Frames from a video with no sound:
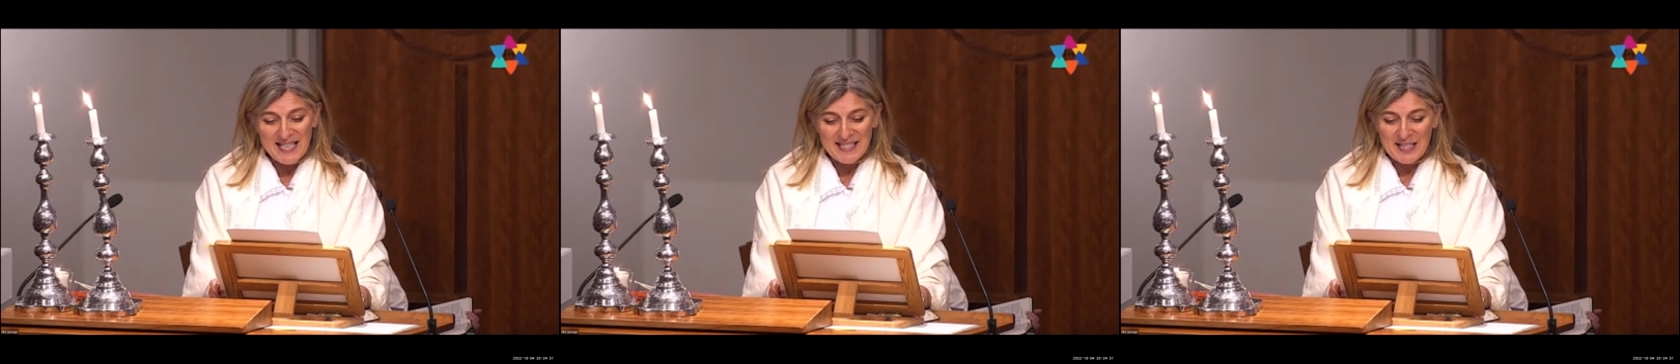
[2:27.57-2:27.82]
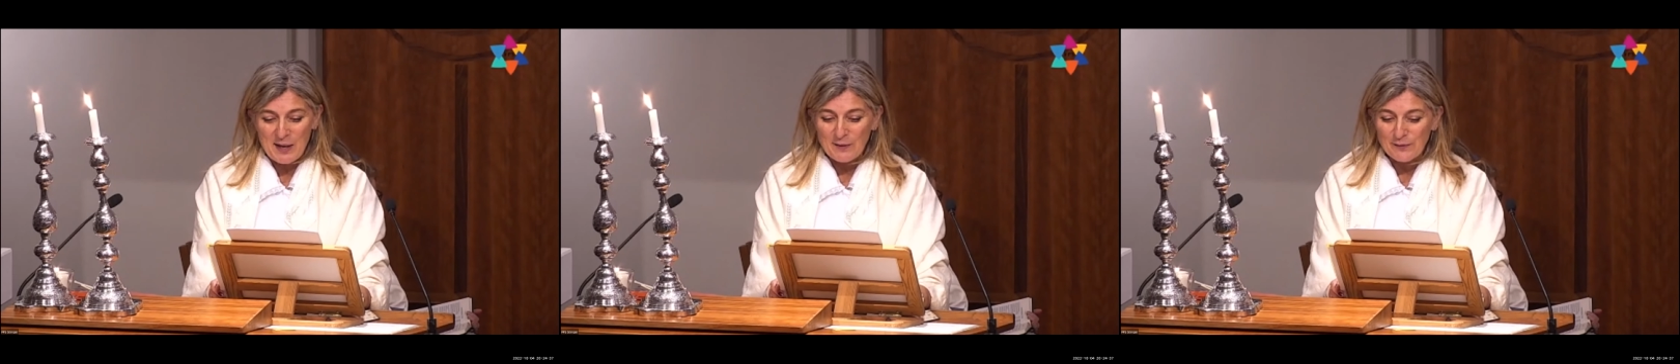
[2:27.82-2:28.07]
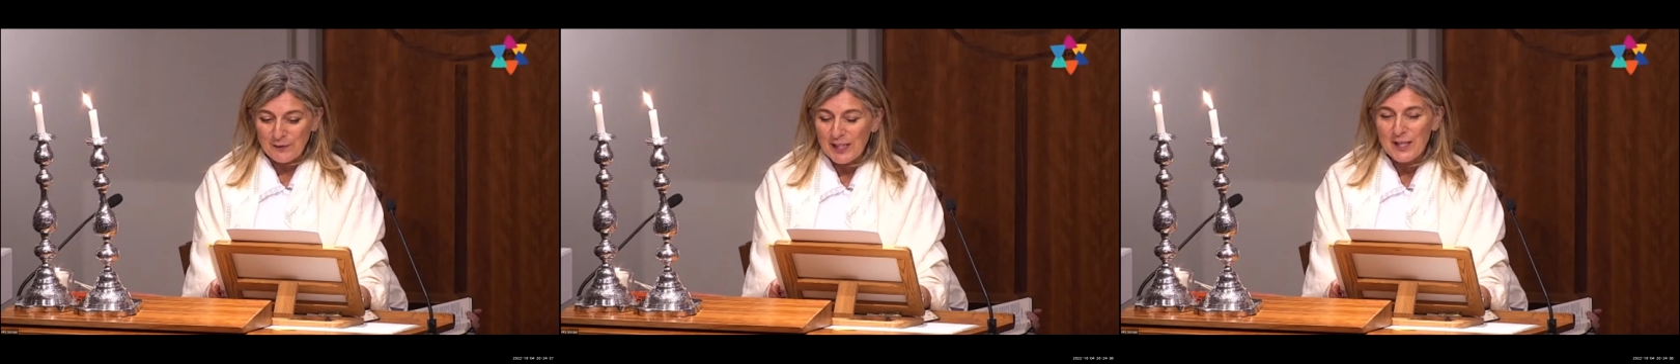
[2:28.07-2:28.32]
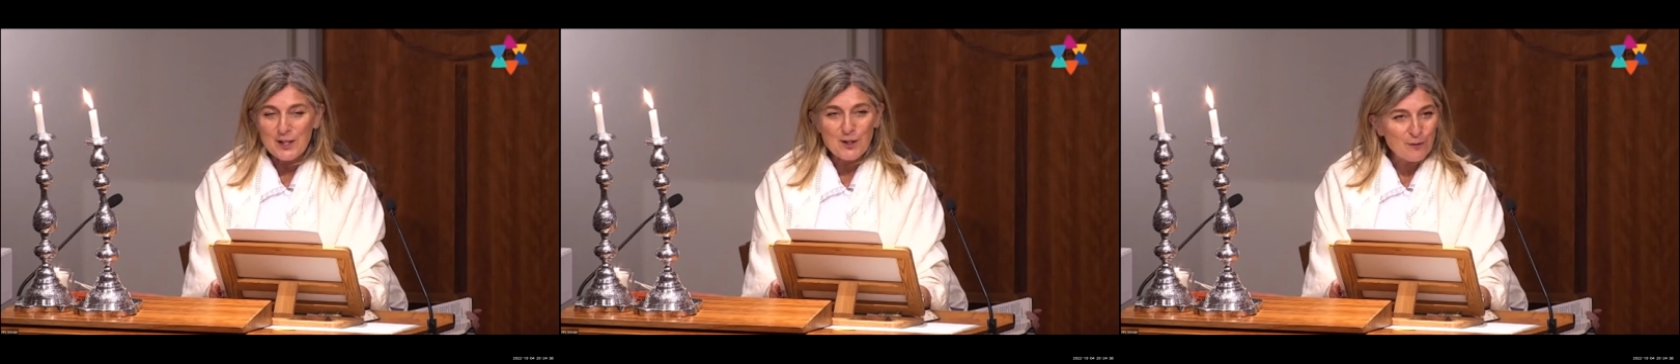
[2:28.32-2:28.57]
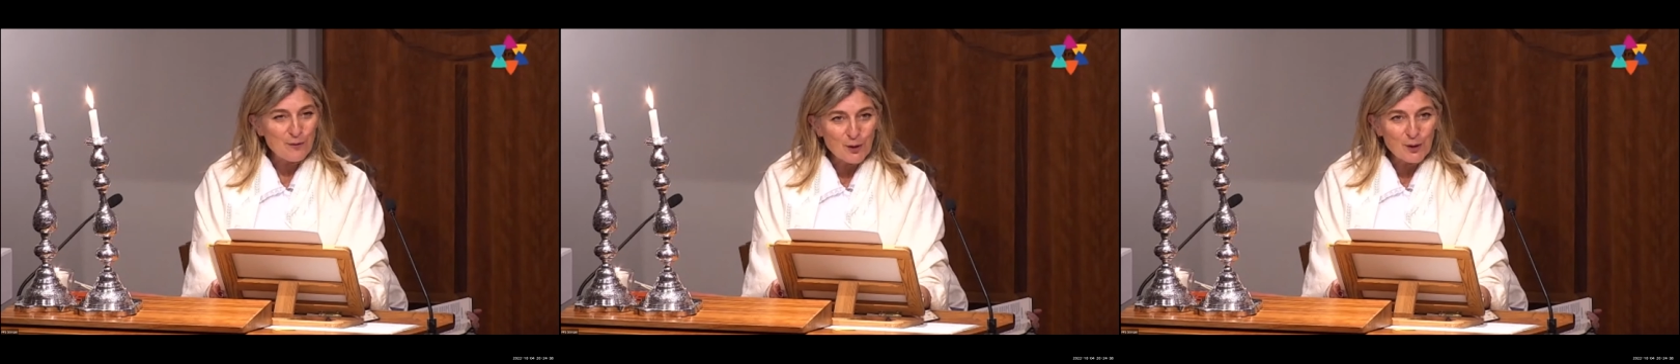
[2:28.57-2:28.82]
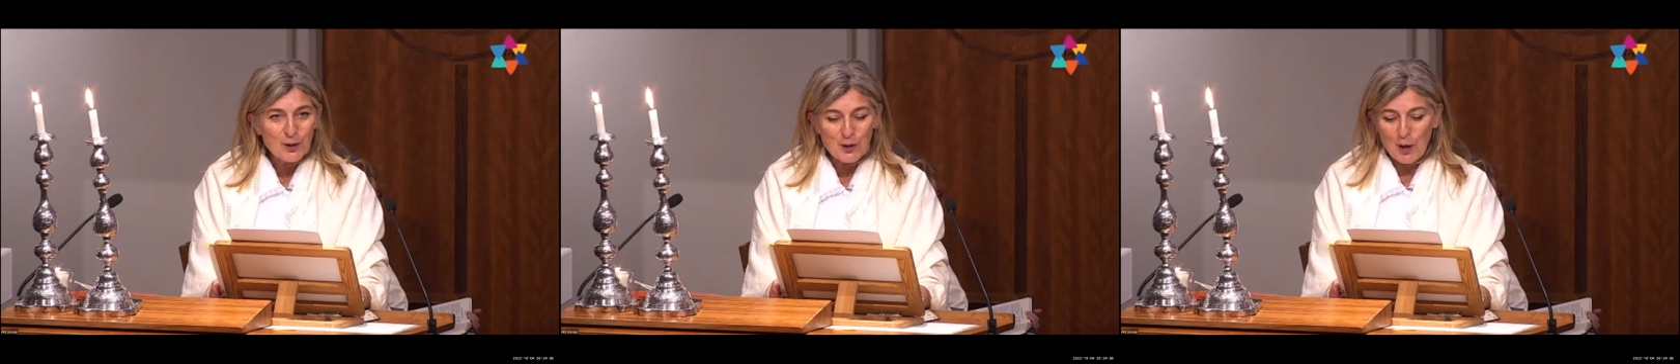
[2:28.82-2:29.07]
in our first
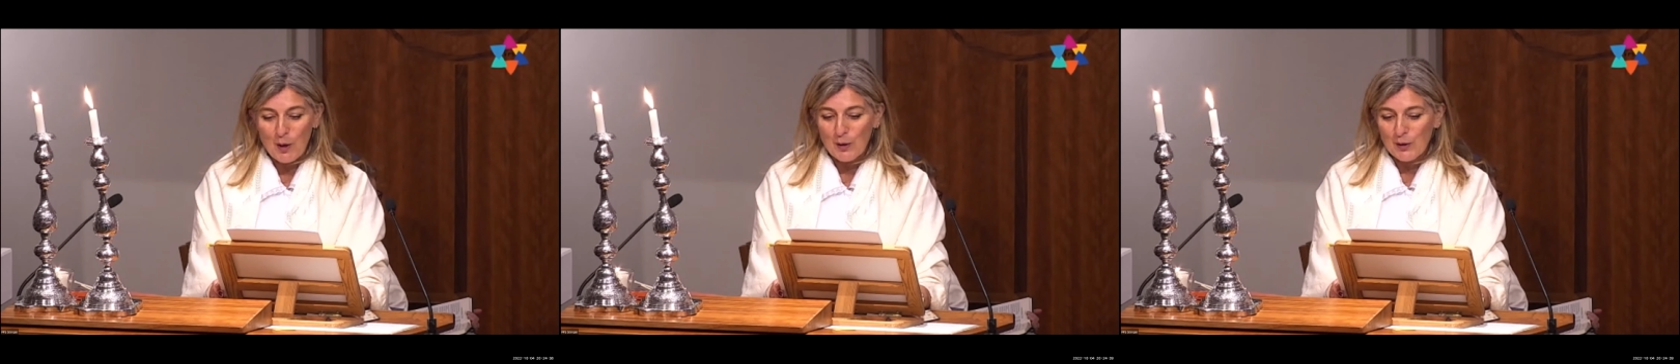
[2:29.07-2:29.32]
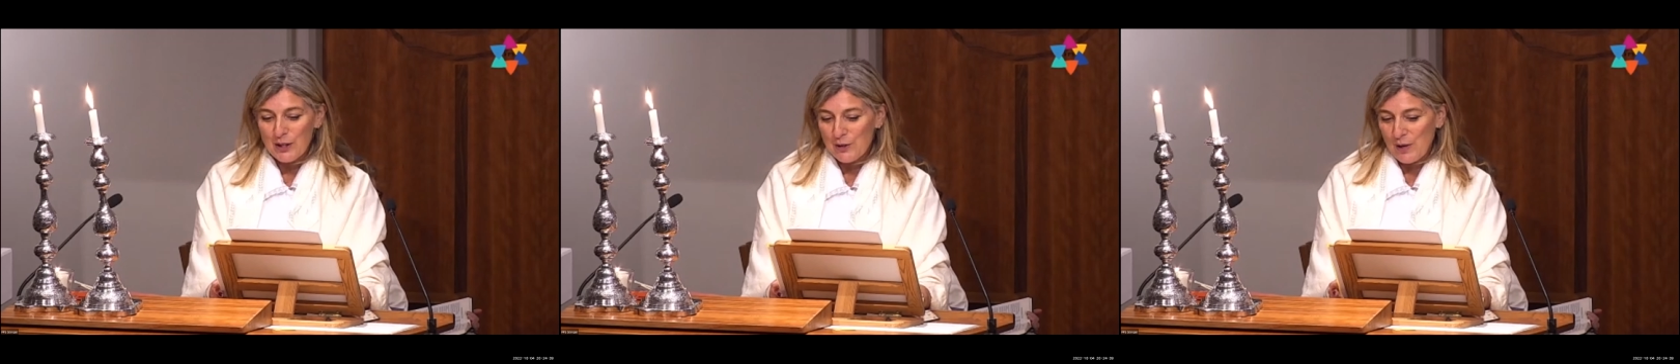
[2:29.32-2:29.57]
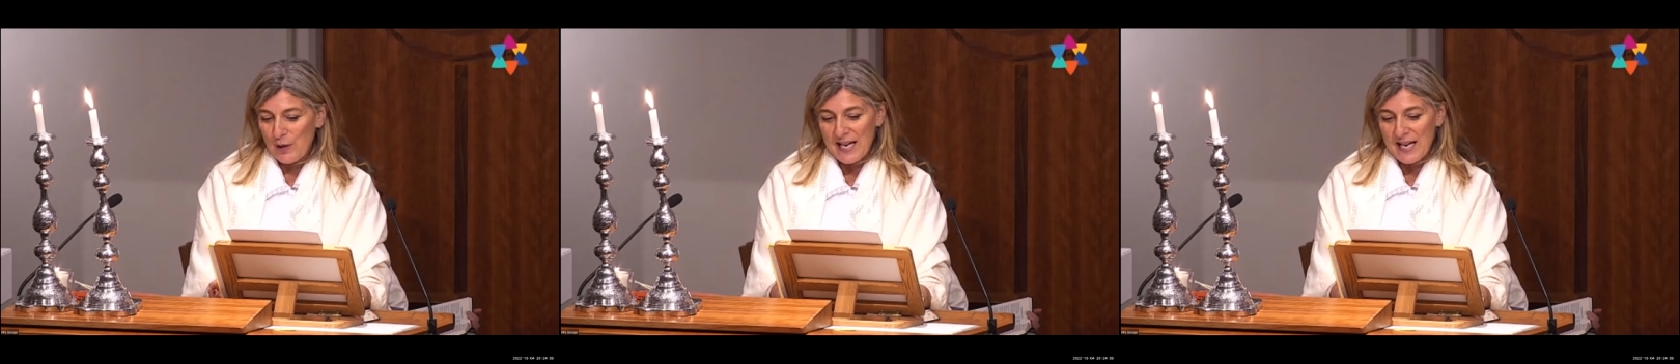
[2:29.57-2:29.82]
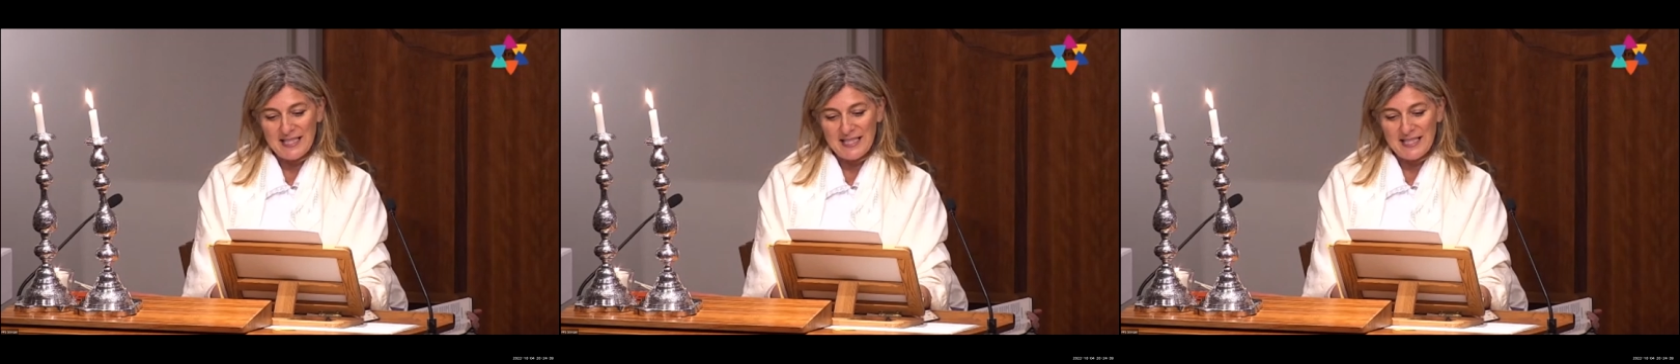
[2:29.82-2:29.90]
full Kol Nidre